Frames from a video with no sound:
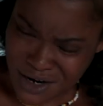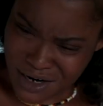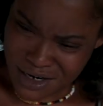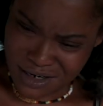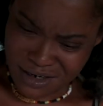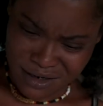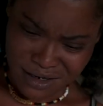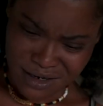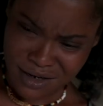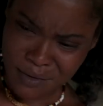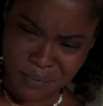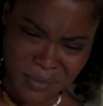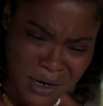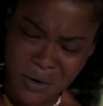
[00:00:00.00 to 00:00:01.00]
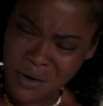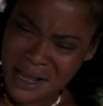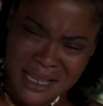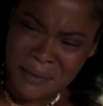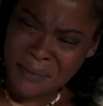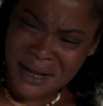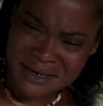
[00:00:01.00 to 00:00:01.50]
girl? I don't
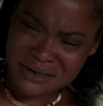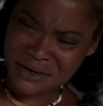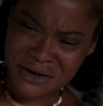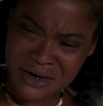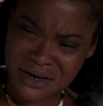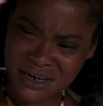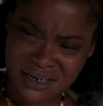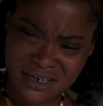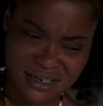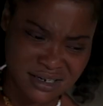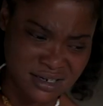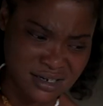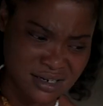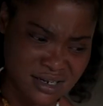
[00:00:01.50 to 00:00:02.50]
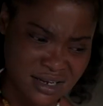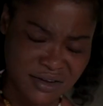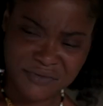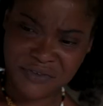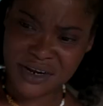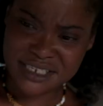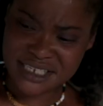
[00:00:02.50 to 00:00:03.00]
want your man, girl.
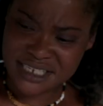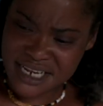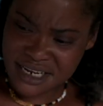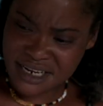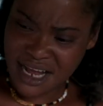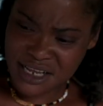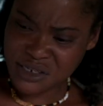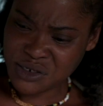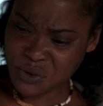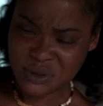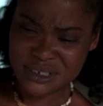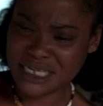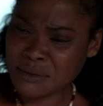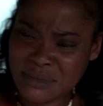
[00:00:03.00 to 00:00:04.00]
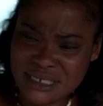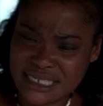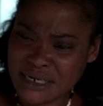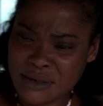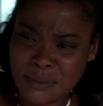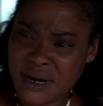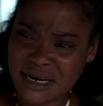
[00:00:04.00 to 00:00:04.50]
First thing you tell me
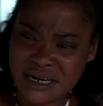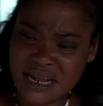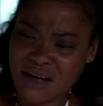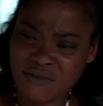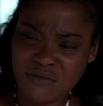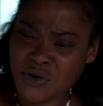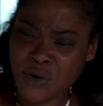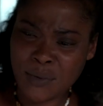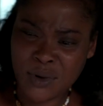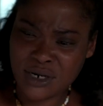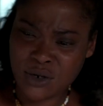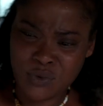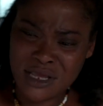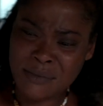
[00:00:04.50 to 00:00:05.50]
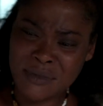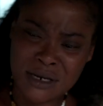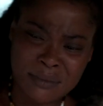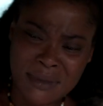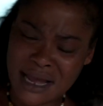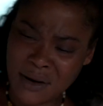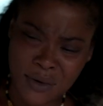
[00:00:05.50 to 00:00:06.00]
say the man have no money. What you
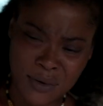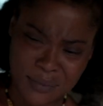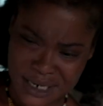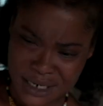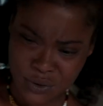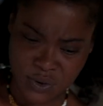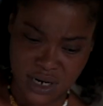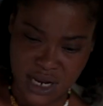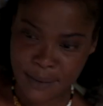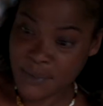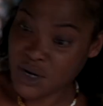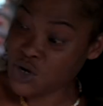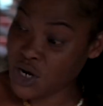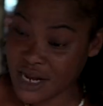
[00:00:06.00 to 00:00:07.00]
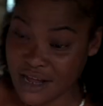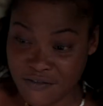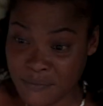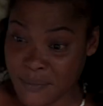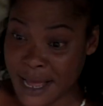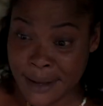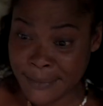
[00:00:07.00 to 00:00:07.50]
mean by how me know that? I don't
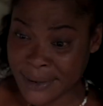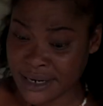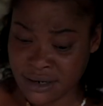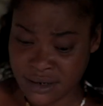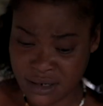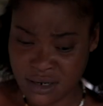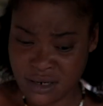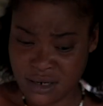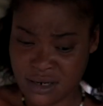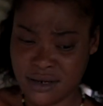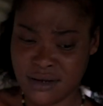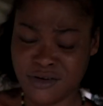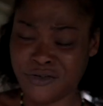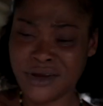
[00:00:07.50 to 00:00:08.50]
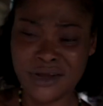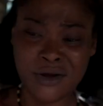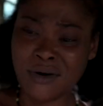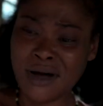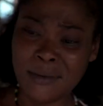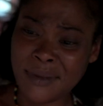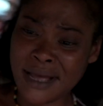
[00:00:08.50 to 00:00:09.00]
have my man.
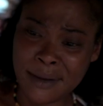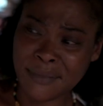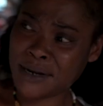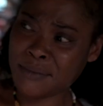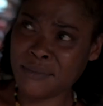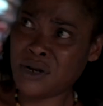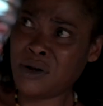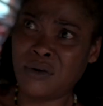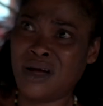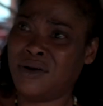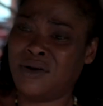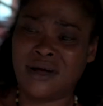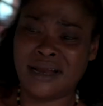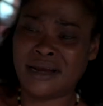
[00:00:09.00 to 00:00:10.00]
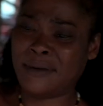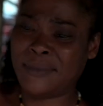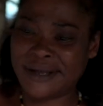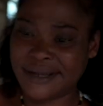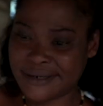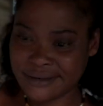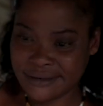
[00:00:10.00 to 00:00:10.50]
Ringo and my man. I don't want no other
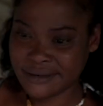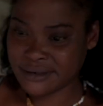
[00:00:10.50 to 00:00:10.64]
man.